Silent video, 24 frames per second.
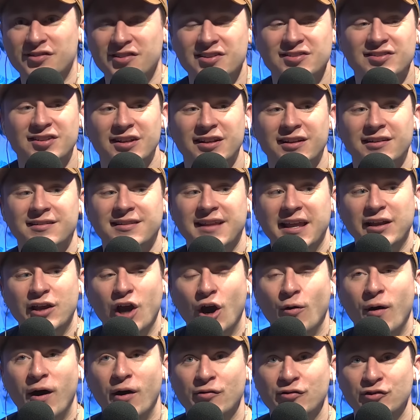this a they
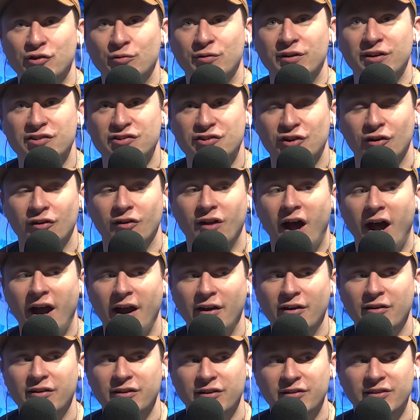go out and do an external
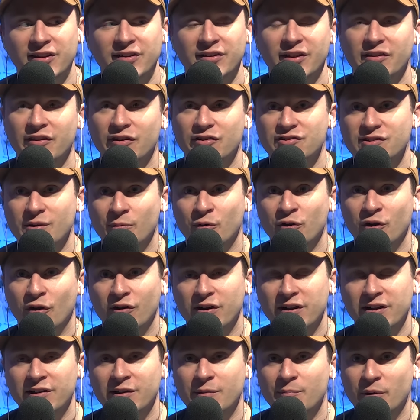hire? do you think that there's someone
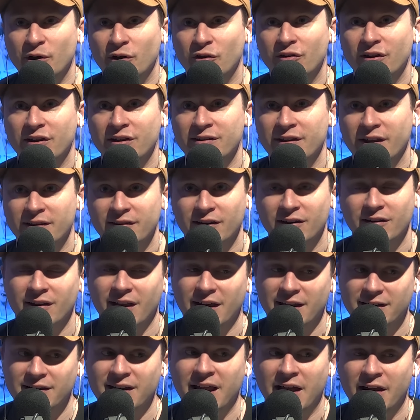already in the building that they're
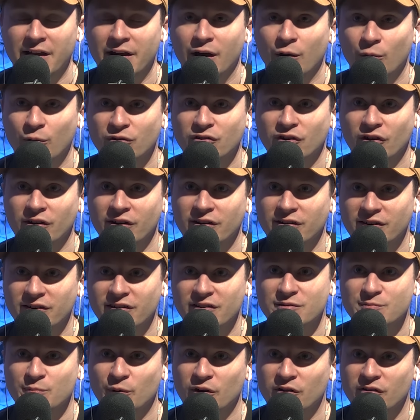like, no, no, no, we're turning to
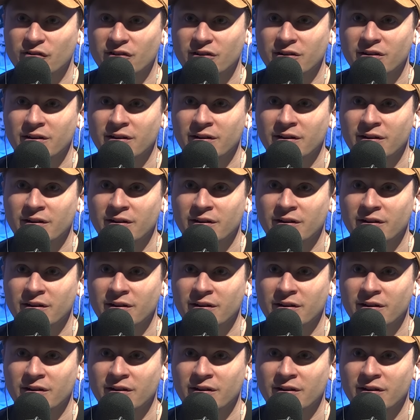this person?